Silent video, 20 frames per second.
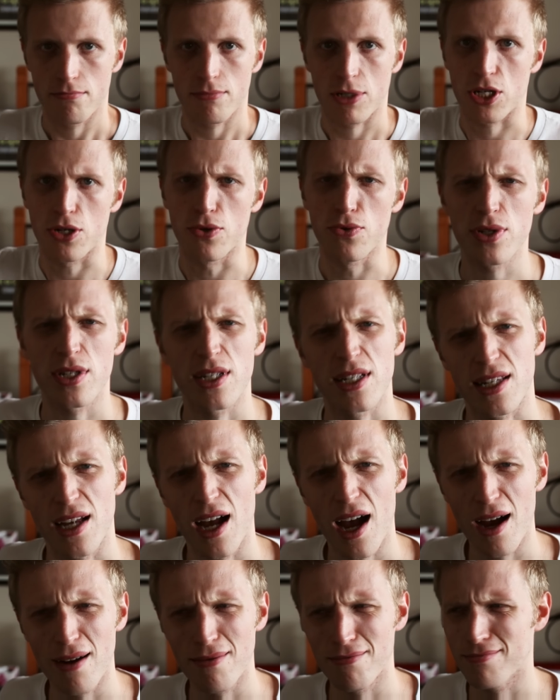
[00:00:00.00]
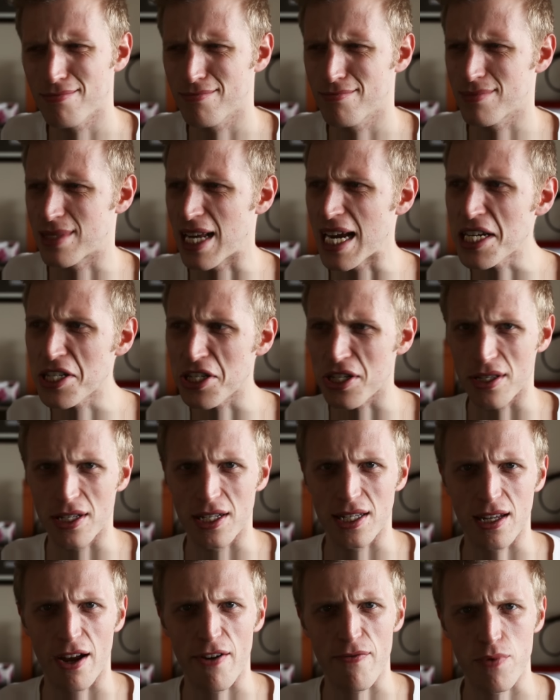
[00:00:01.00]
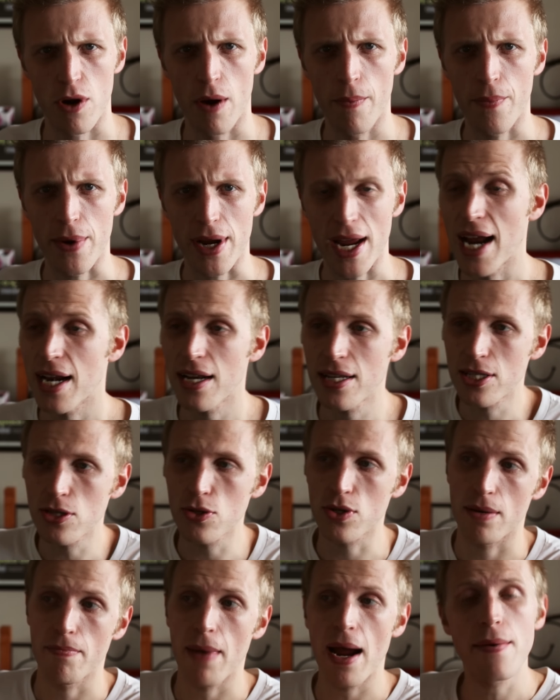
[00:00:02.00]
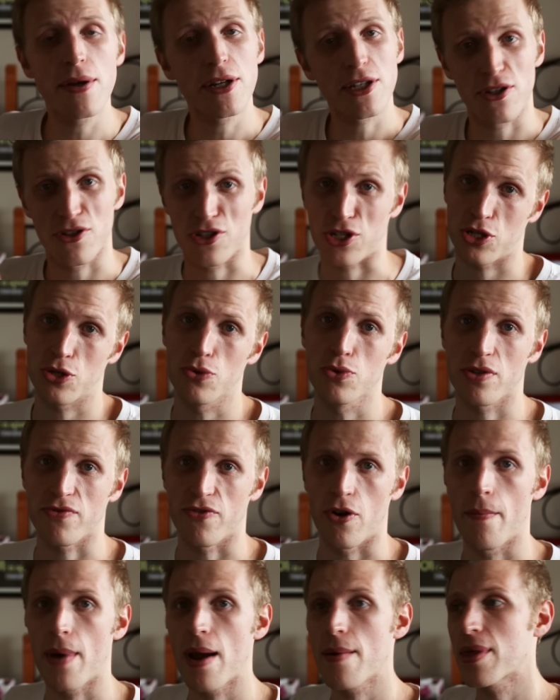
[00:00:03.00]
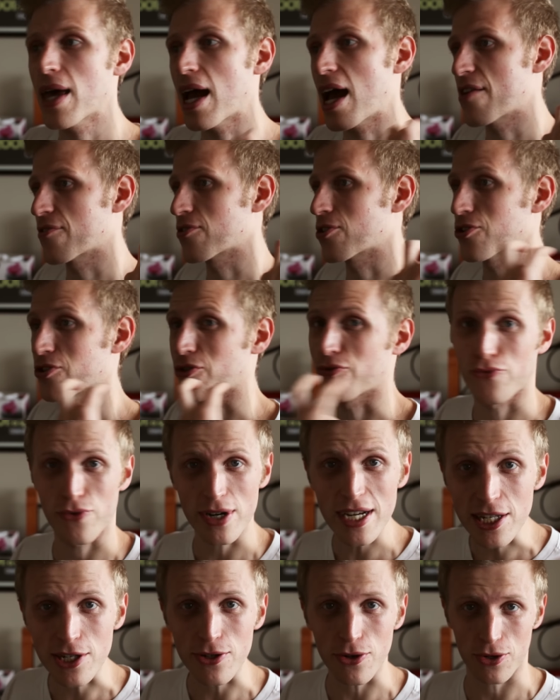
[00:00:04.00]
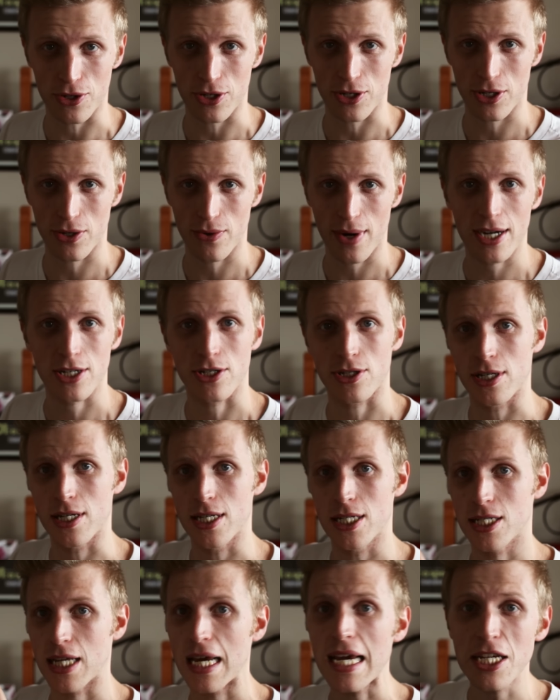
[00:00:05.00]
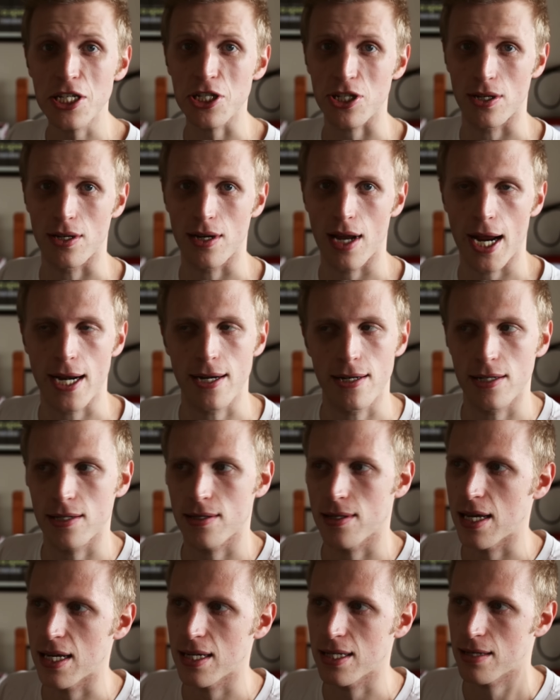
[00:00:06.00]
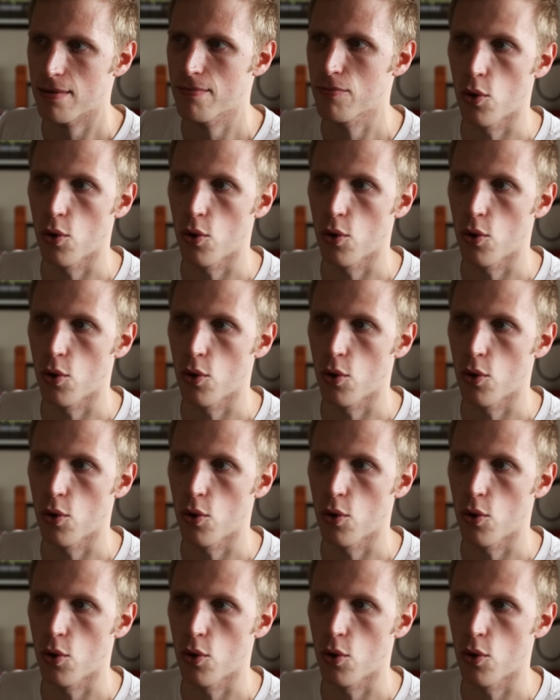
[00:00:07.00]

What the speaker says: schools to start teaching this stuff properly. And maybe it's not the school's fault, maybe they haven't got the resources to actually teach it, and there's a